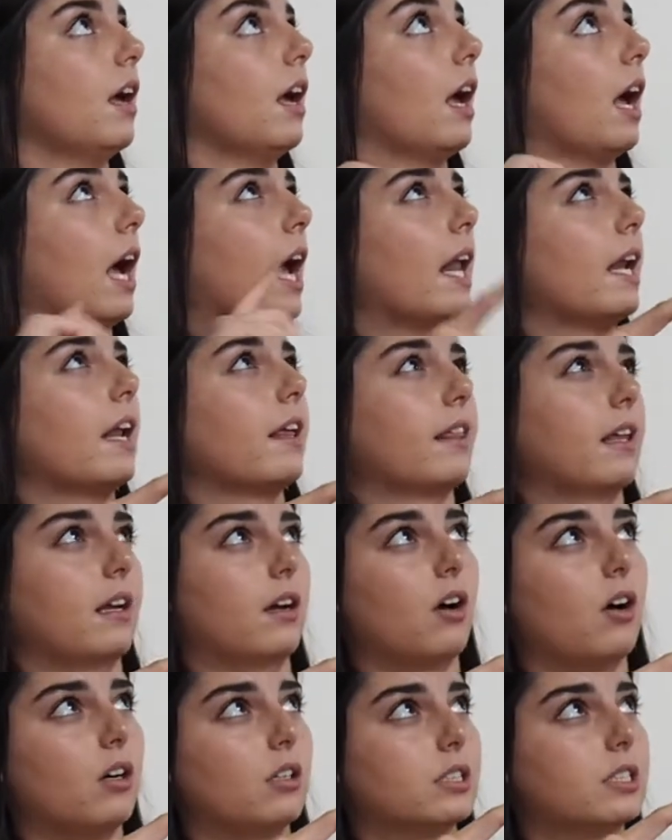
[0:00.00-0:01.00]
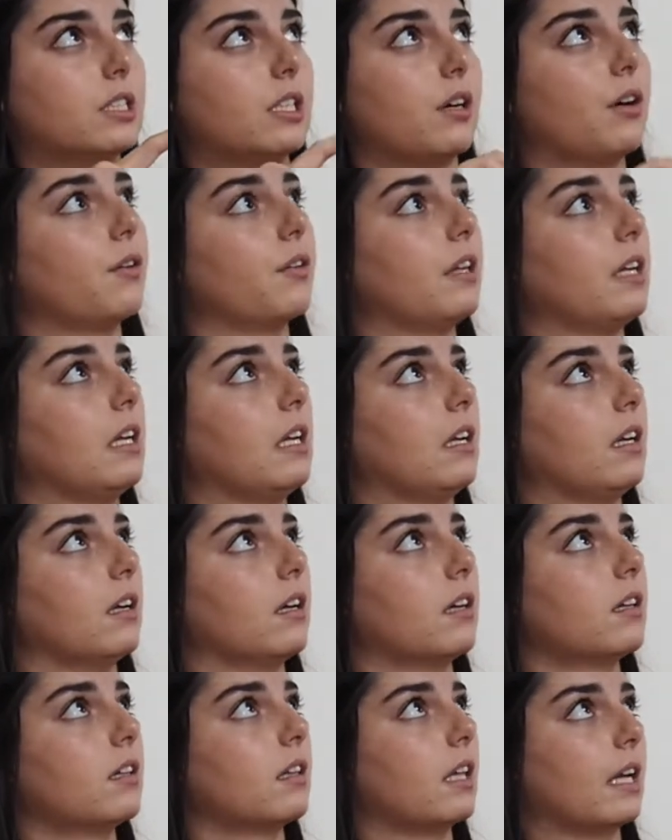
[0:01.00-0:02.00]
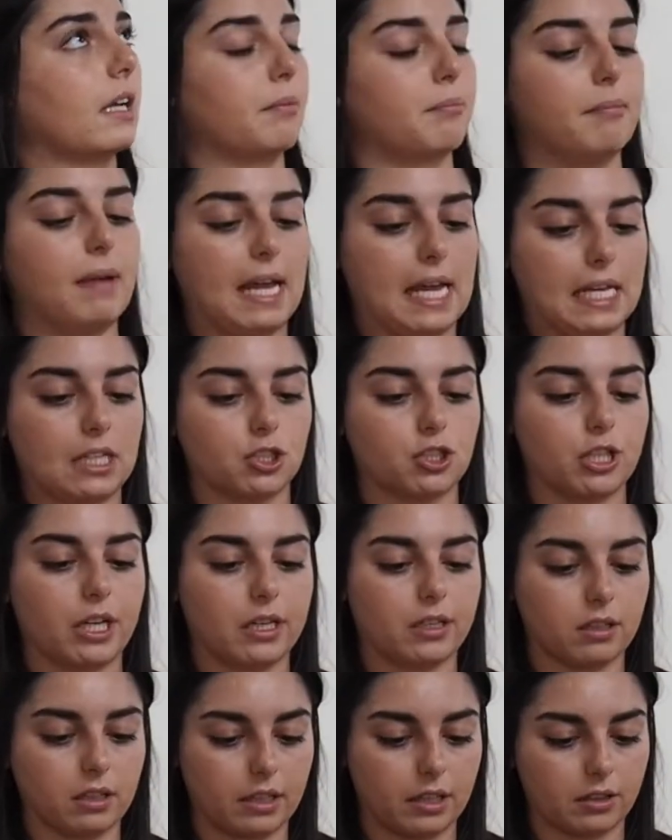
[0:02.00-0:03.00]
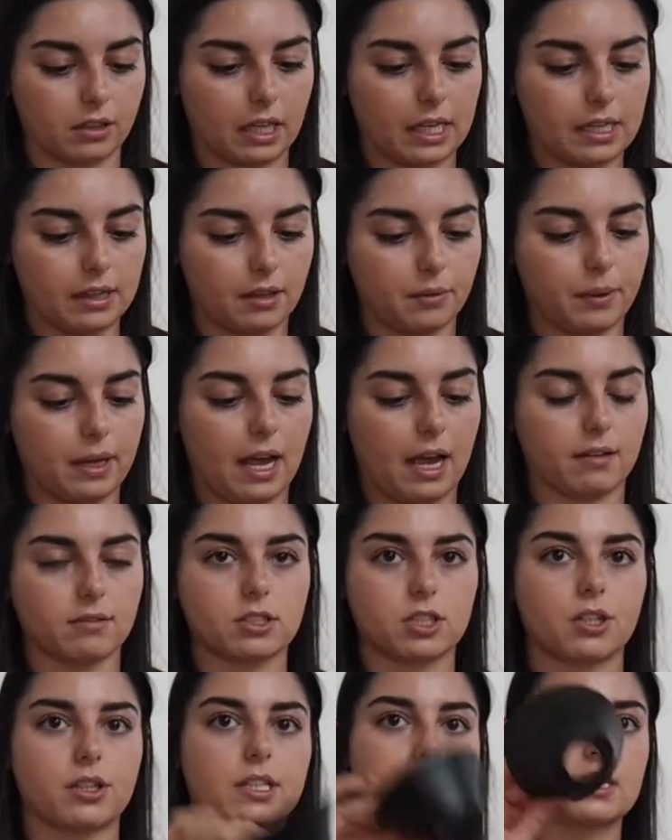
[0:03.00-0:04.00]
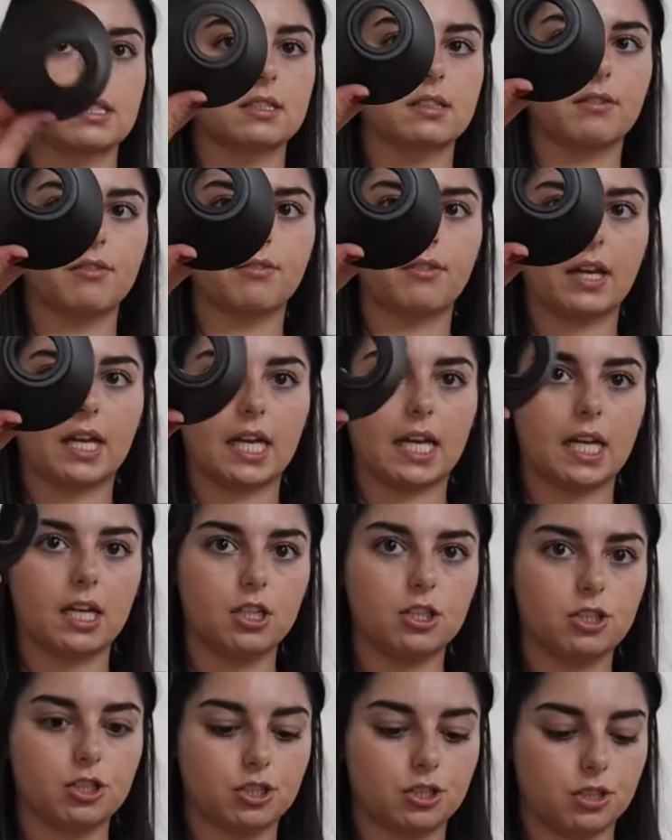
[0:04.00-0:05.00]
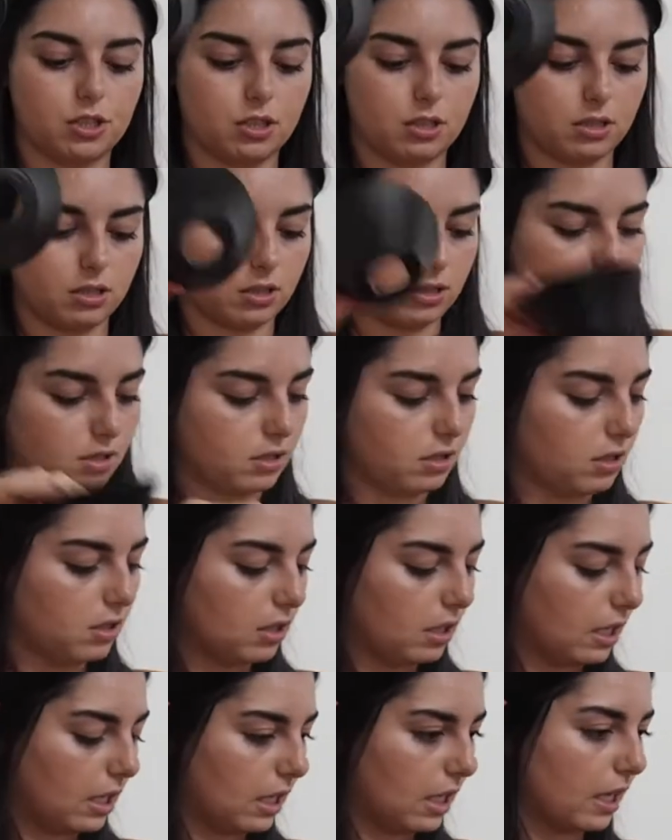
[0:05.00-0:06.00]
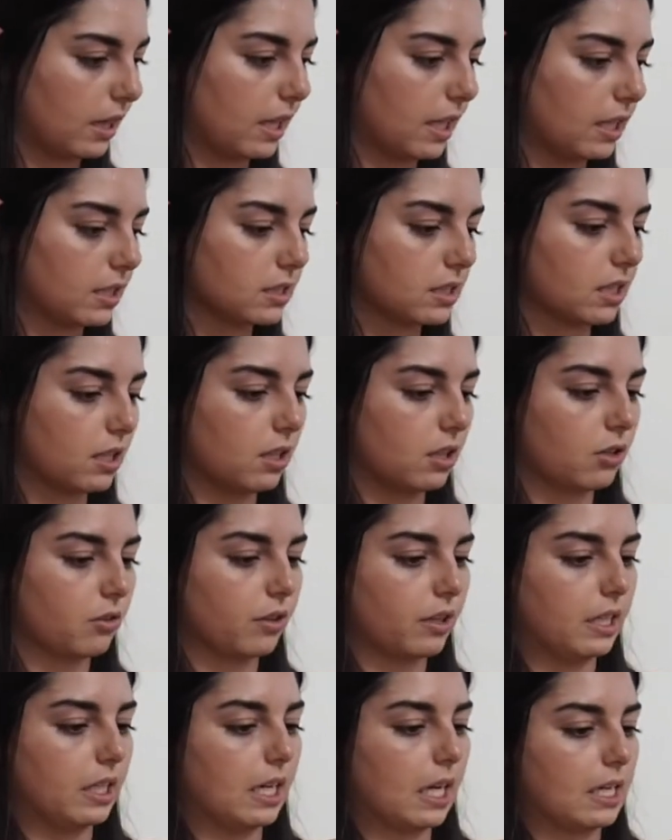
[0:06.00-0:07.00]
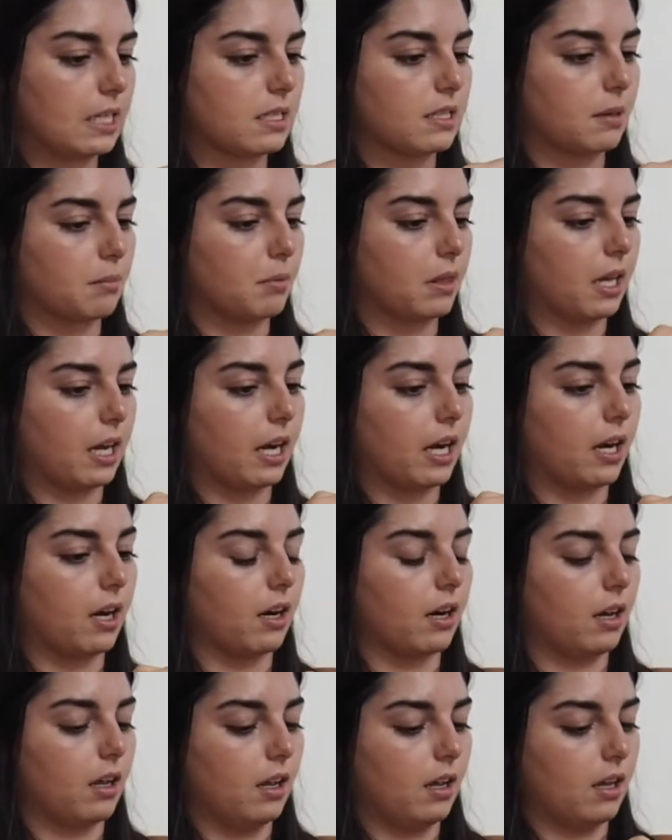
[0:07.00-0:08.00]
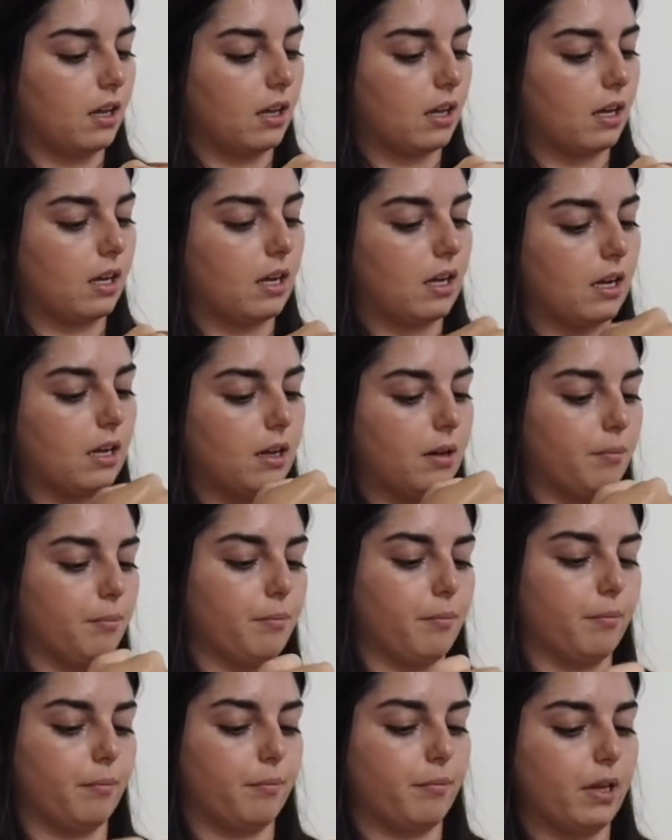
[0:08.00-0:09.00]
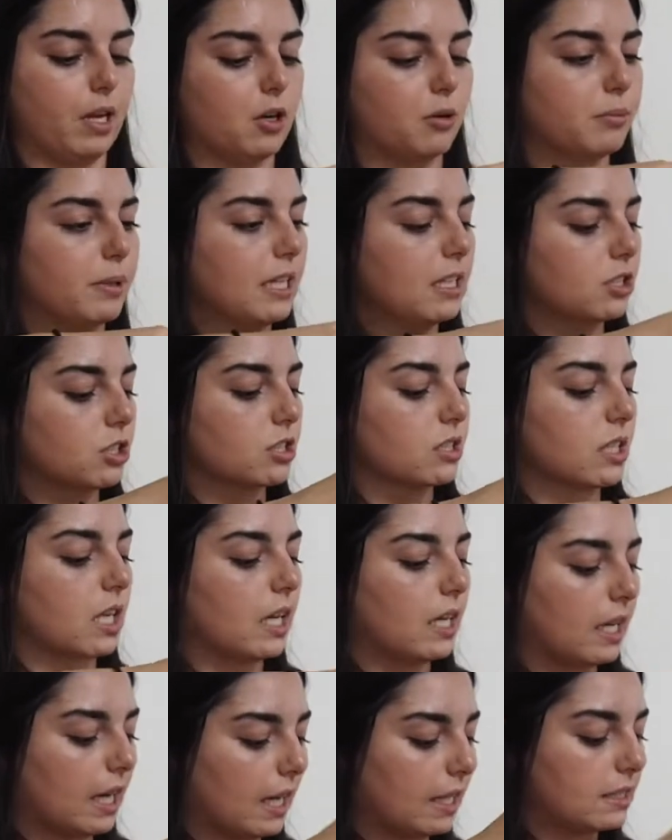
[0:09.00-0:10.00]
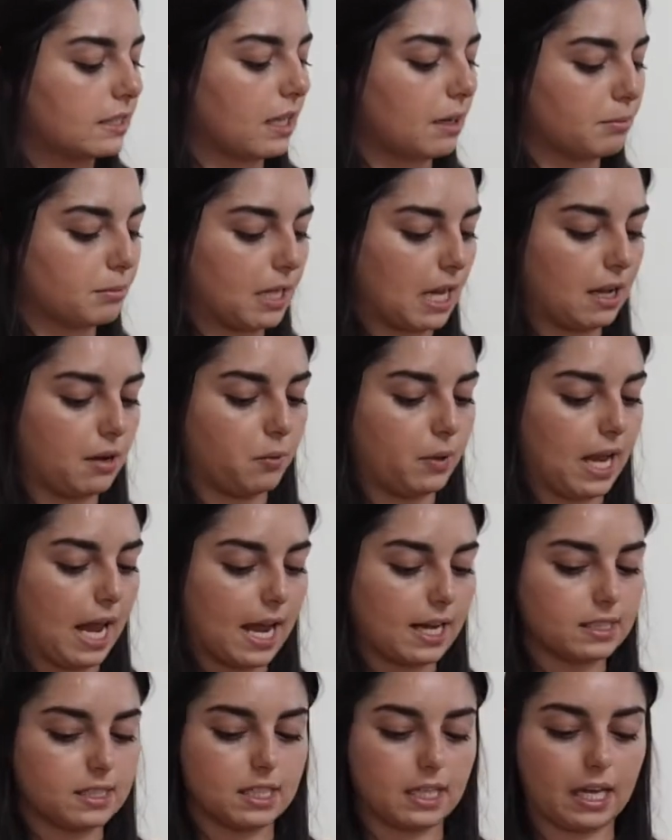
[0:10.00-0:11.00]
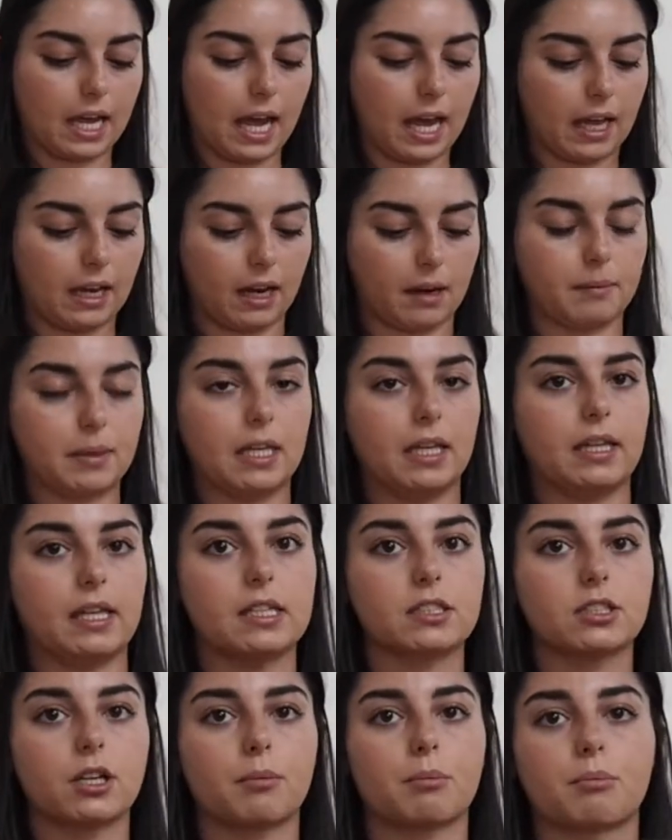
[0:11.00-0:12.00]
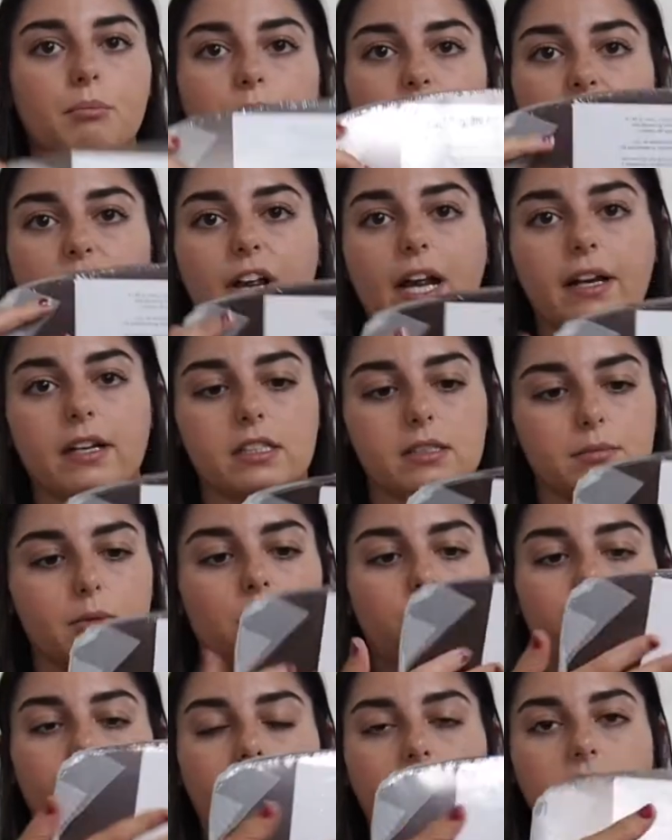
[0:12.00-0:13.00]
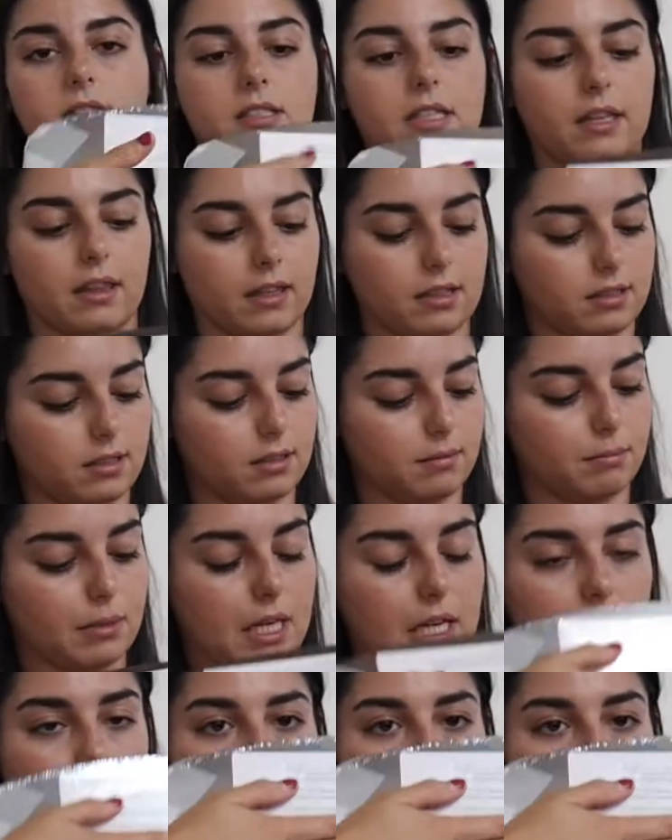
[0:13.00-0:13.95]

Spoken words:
And I think also the like main chandelier light that we have. So this is the finish, and I think it's gonna look really nice up there. It'll be just a nice update. We had to get, I mean, these are very small fans. Like this is my